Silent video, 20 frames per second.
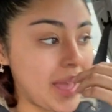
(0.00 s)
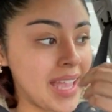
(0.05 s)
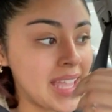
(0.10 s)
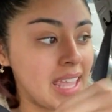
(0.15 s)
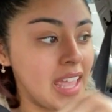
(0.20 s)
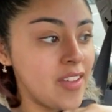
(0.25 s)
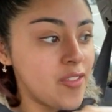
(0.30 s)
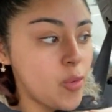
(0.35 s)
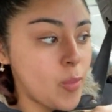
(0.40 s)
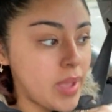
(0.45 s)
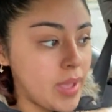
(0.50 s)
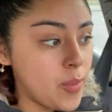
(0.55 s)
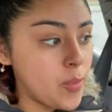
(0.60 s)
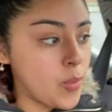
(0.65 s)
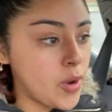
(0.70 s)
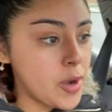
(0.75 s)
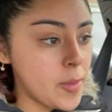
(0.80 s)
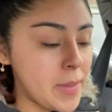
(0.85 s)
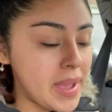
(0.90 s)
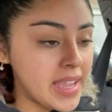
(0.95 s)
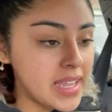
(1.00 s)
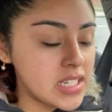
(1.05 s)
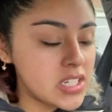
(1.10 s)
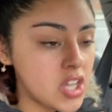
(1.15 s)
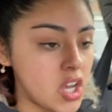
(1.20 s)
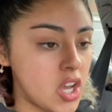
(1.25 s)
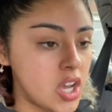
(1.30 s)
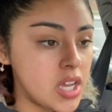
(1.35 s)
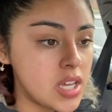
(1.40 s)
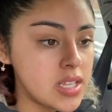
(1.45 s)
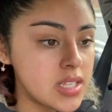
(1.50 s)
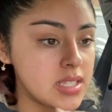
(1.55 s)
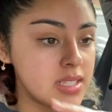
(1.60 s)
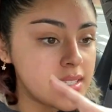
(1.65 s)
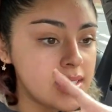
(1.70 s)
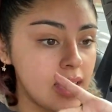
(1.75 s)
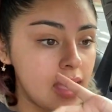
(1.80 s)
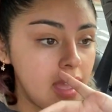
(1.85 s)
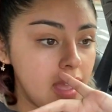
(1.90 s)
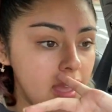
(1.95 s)
I gave away one of my guitars
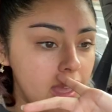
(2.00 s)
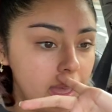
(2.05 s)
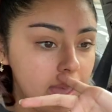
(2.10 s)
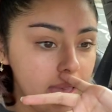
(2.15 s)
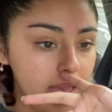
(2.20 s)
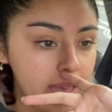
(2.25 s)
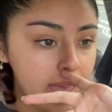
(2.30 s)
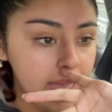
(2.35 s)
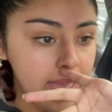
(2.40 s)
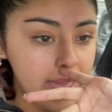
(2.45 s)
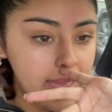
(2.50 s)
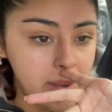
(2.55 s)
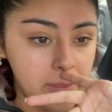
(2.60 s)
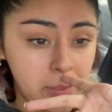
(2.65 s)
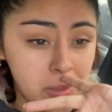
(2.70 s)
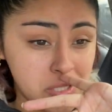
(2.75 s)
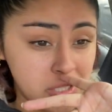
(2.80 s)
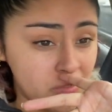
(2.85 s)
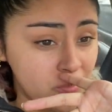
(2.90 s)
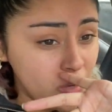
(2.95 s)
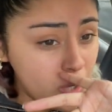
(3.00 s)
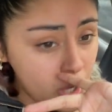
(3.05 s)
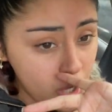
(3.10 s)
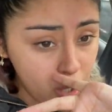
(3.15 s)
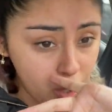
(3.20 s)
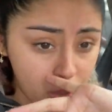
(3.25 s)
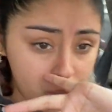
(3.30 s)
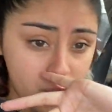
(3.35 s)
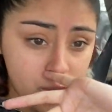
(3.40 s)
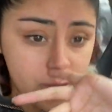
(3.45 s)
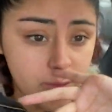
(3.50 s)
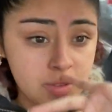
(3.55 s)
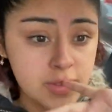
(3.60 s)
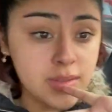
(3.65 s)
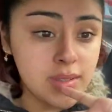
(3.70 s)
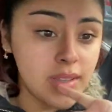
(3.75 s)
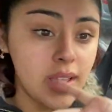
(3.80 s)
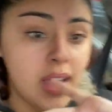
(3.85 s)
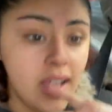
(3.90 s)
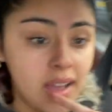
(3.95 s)
and a bunch of
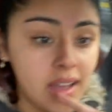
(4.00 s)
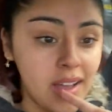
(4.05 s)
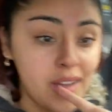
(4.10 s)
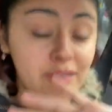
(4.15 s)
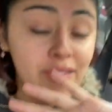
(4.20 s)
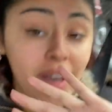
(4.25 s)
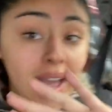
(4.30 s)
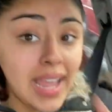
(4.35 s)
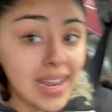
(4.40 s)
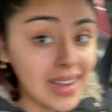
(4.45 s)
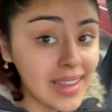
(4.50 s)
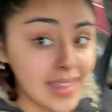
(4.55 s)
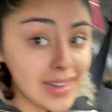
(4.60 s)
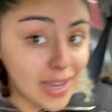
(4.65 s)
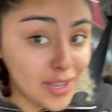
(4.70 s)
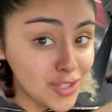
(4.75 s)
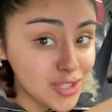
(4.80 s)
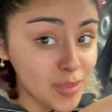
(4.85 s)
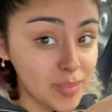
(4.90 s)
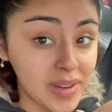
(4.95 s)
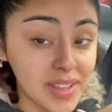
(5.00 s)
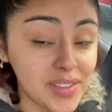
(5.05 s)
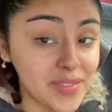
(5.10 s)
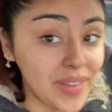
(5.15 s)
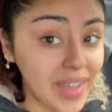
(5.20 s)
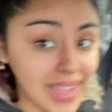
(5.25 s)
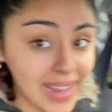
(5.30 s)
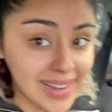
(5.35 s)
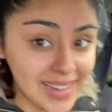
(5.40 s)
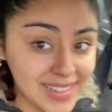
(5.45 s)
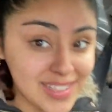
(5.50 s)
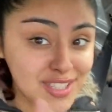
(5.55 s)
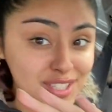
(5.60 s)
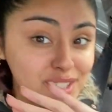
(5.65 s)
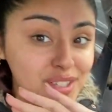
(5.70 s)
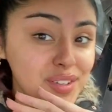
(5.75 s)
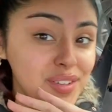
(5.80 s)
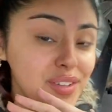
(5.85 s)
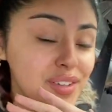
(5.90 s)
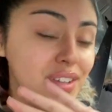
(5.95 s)
clothes, a violin. I used to play the violin,
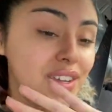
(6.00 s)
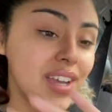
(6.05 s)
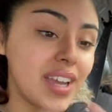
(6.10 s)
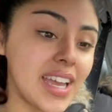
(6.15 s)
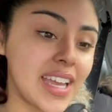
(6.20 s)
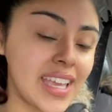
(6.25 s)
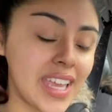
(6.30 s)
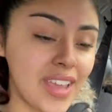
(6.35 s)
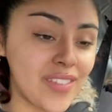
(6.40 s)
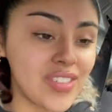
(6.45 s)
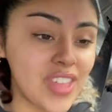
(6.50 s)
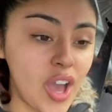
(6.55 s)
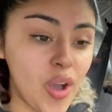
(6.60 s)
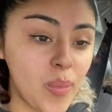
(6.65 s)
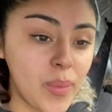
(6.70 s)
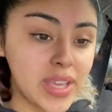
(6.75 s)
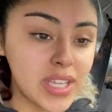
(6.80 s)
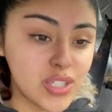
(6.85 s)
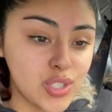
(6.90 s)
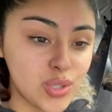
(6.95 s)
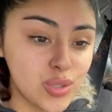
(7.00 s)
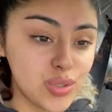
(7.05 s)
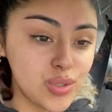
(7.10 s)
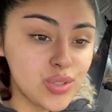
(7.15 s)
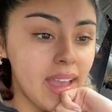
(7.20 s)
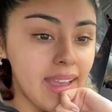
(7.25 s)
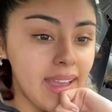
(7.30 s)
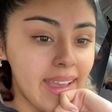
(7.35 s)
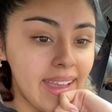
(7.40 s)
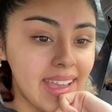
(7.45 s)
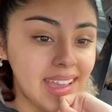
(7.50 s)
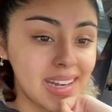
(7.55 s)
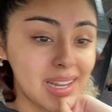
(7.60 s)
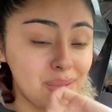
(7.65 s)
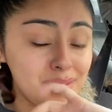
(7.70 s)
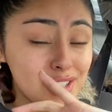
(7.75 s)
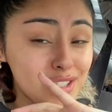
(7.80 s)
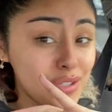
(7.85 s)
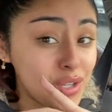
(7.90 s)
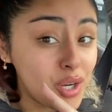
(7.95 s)
so gave that away too. And now
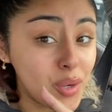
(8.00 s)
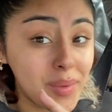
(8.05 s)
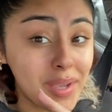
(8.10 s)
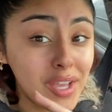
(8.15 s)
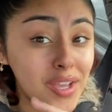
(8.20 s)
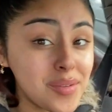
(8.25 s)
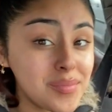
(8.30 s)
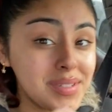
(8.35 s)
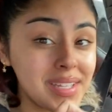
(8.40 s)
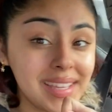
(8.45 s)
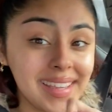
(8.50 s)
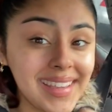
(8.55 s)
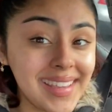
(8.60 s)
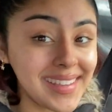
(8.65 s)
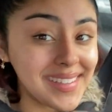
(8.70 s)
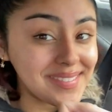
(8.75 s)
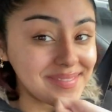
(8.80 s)
we're just on our way home to eat.